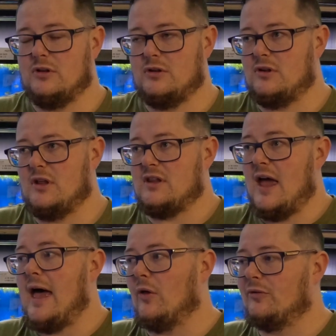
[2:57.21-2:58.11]
the
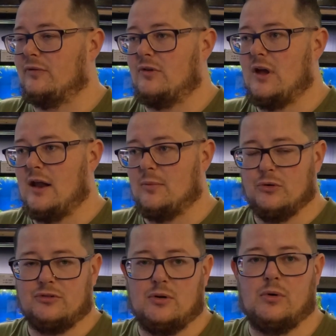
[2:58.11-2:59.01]
health of the
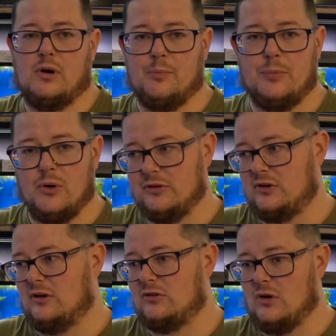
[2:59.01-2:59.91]
animals that we're
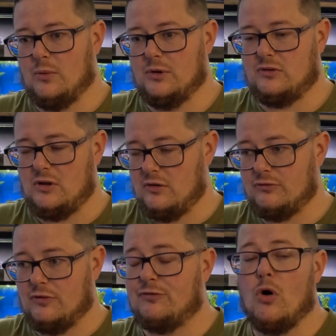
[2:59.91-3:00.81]
importing is always the
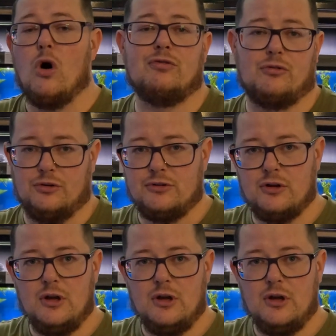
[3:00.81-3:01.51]
forefront